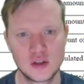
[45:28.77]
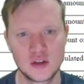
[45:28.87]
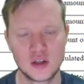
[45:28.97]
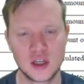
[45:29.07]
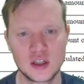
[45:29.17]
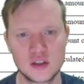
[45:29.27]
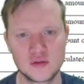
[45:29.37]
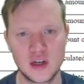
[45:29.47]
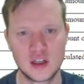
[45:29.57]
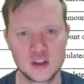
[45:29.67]
the negative
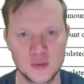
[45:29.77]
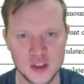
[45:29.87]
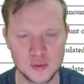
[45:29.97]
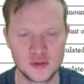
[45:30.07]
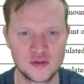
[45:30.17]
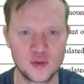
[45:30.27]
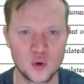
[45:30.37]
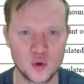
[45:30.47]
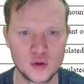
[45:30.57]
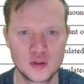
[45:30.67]
values must be
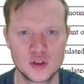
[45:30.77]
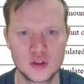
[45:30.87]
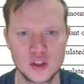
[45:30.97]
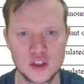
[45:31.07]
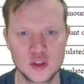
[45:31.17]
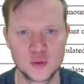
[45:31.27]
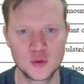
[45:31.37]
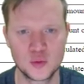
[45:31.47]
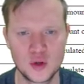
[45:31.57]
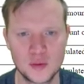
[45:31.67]
4. So there's a small
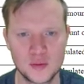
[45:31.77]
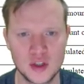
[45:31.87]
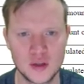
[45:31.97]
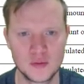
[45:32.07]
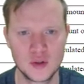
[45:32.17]
problem there.